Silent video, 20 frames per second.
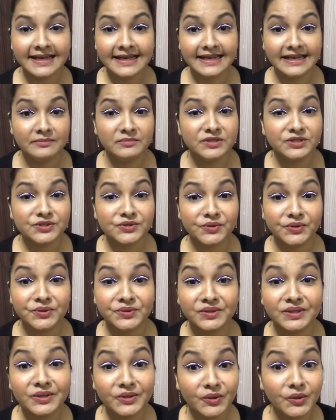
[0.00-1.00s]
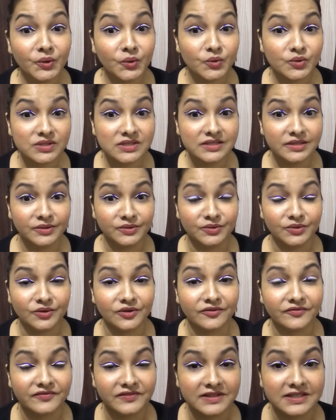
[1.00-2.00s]
Let me show you a closer look
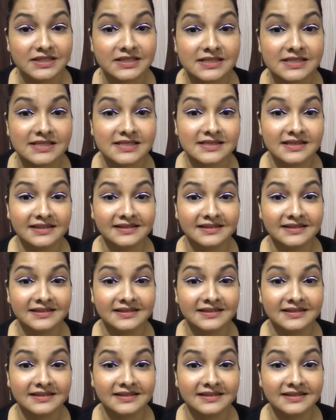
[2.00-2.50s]
of this.